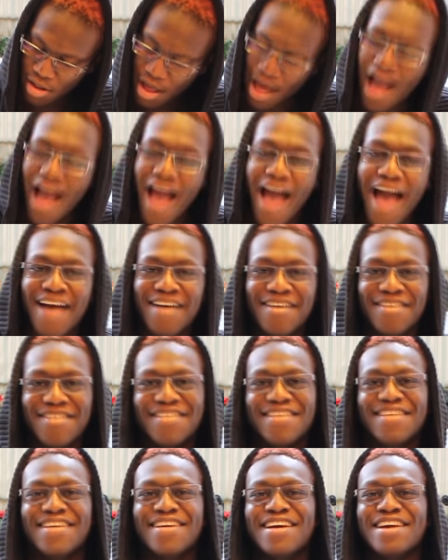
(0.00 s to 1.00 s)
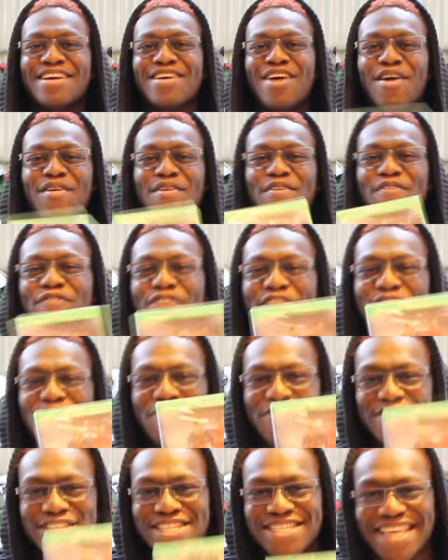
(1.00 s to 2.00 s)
Ha! You got me FIFA